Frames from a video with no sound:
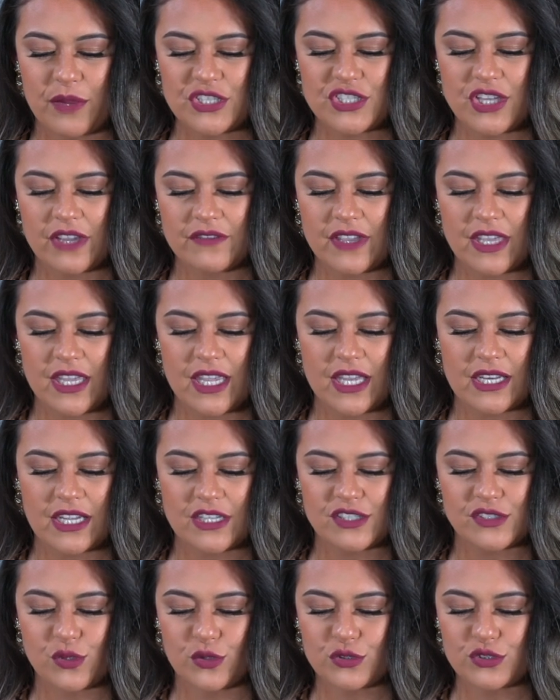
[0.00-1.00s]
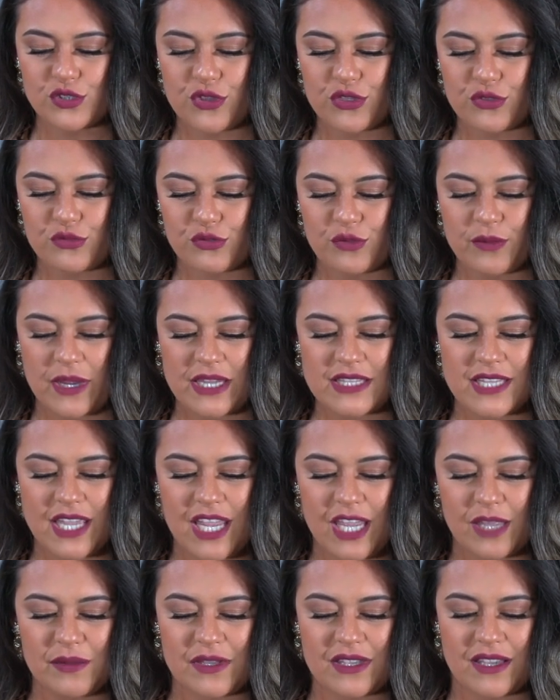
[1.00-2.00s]
much of it, and I soldiered through my
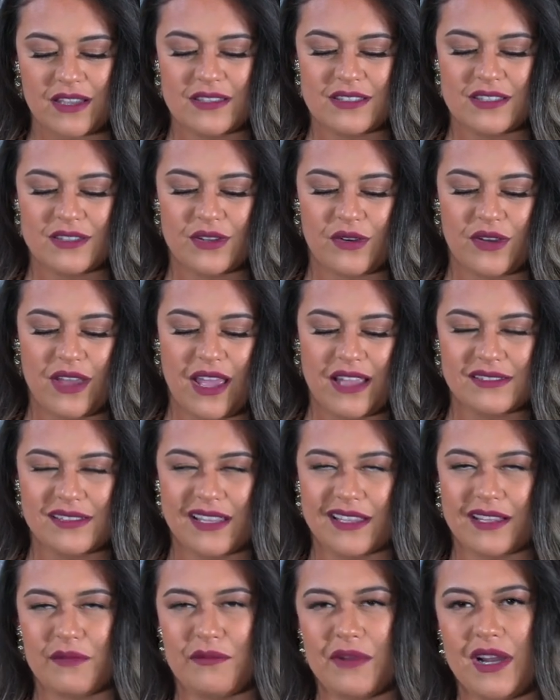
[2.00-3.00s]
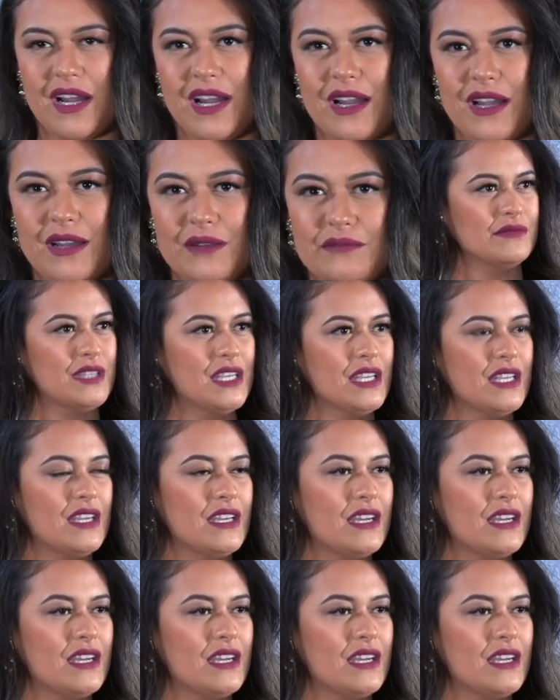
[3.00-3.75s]
day because, you know, as like a mom,